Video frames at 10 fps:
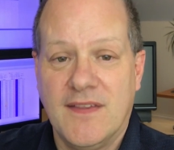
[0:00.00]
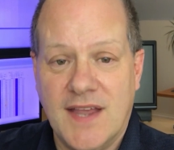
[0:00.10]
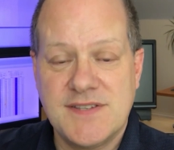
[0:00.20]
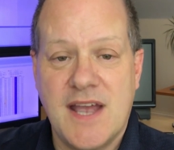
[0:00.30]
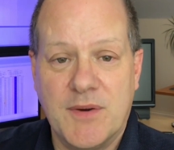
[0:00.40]

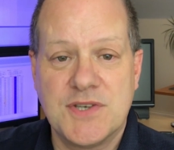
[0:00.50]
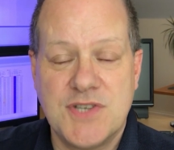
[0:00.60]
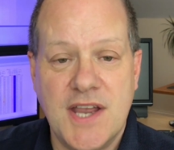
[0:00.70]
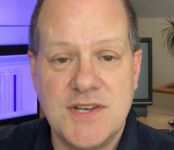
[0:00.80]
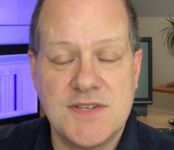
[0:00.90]
That's how
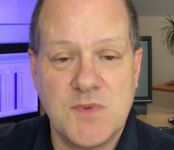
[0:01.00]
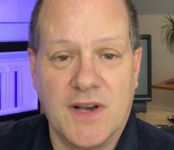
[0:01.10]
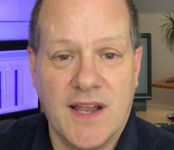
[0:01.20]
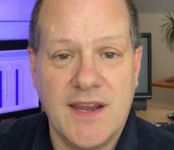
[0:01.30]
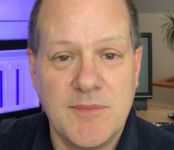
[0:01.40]
exchanges
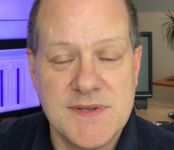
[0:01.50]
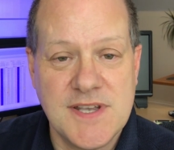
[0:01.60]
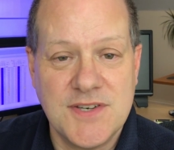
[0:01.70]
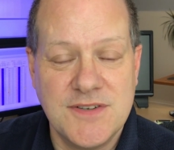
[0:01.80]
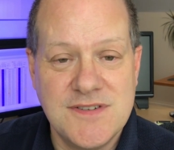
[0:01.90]
would like it
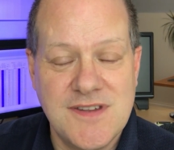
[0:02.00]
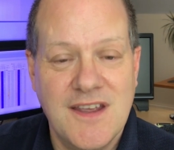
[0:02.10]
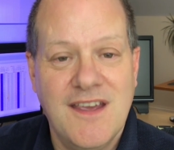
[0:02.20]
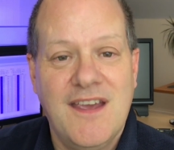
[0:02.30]
positioned.